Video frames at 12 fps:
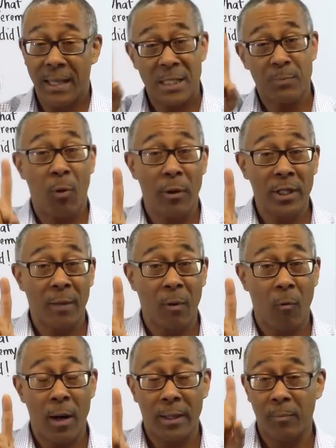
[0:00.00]
That's point
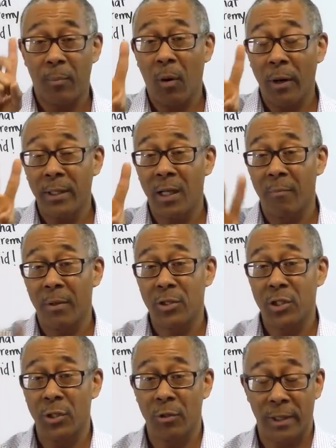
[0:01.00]
number one. Point
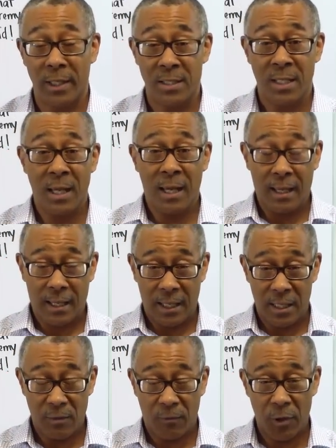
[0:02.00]
number two is,
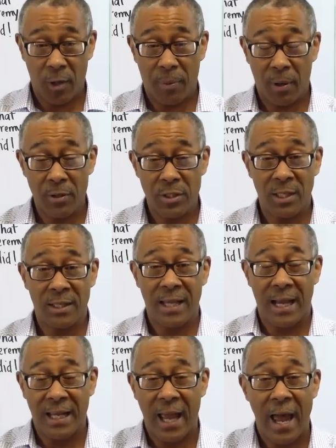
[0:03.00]
is for the person
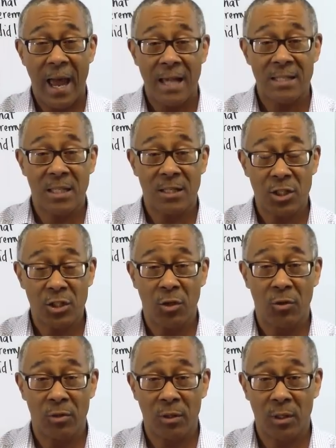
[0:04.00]
that has
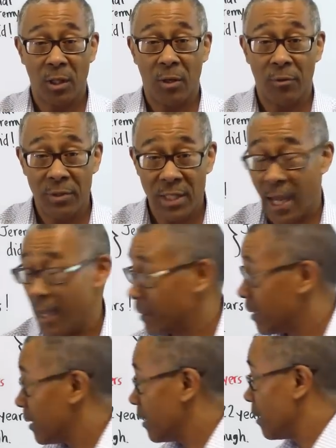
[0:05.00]
student loan
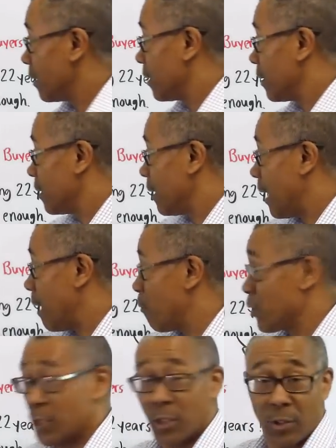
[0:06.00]
debt. I
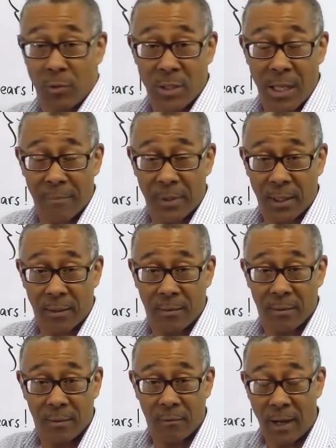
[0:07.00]
want you to do something,
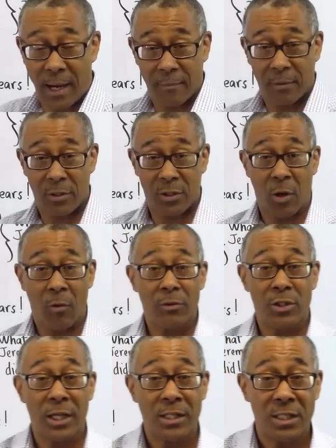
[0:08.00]
right?
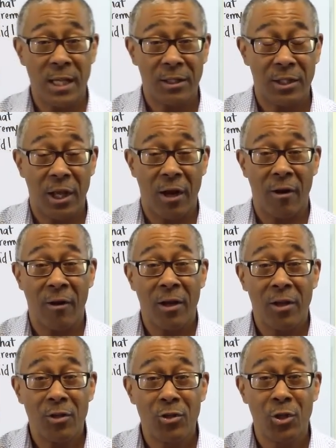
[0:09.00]
Don't just sit
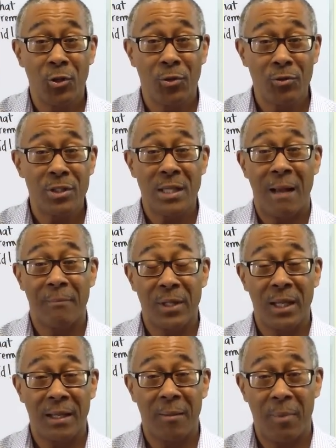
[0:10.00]
there. Do
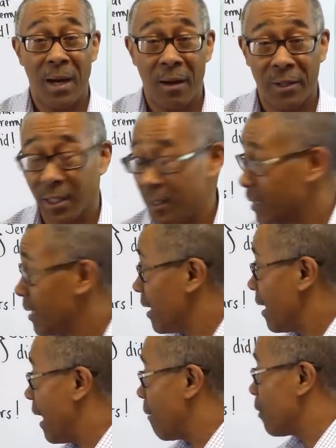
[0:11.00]
something about it.
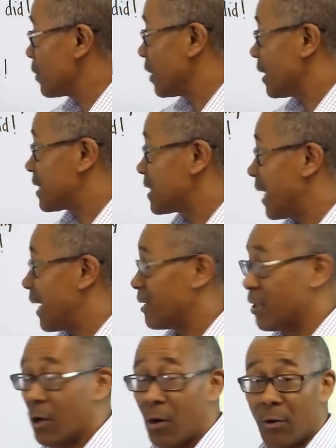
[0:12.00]
I want you to
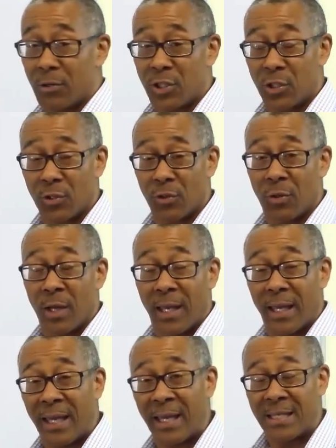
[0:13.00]
say no to
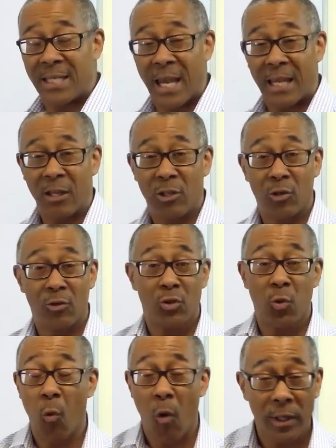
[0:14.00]
it taking you
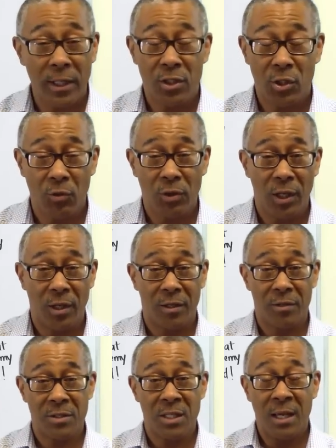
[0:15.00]
22
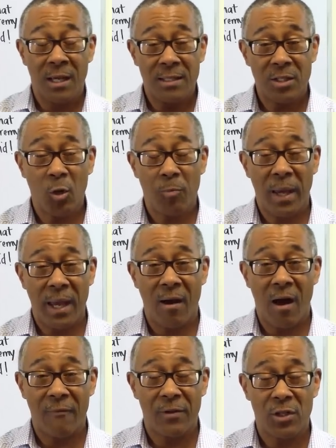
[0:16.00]
years to
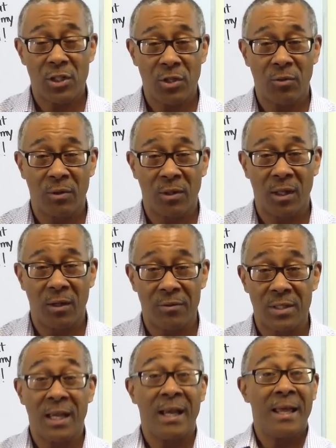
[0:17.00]
pay off your student
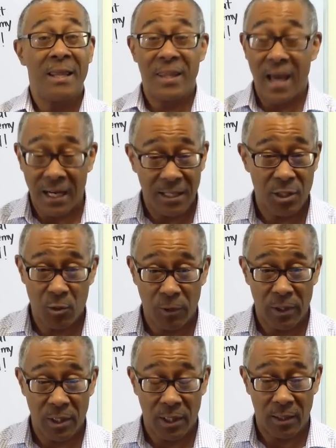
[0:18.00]
loans. That is
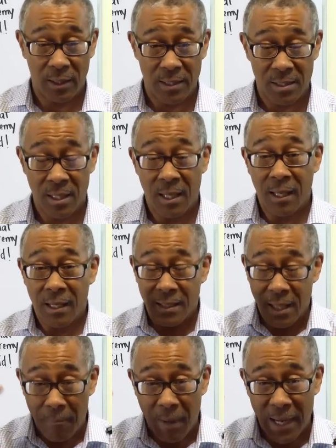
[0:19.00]
ridiculous.
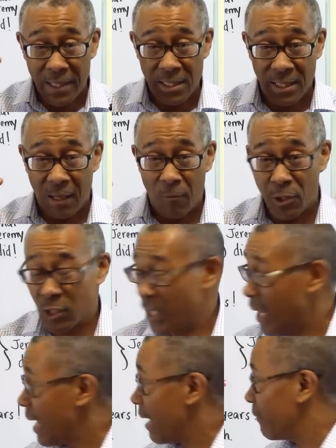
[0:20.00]
The mindset I want you
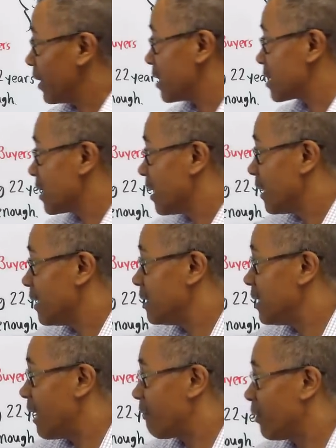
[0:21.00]
to have is
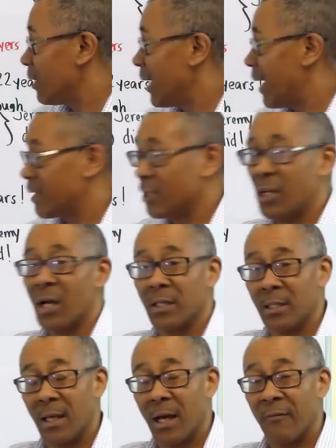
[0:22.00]
never let
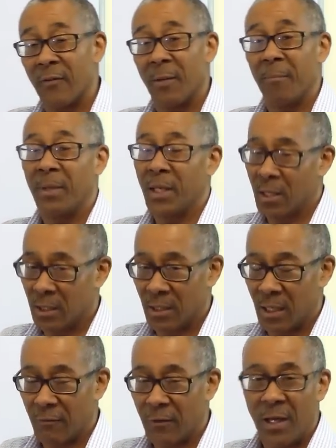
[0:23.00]
good enough be good
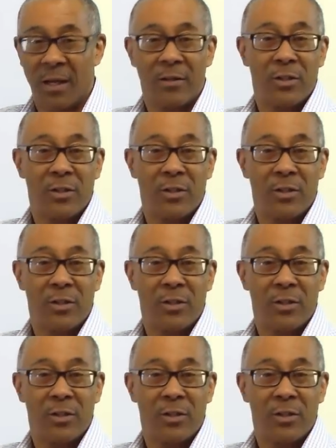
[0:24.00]
enough.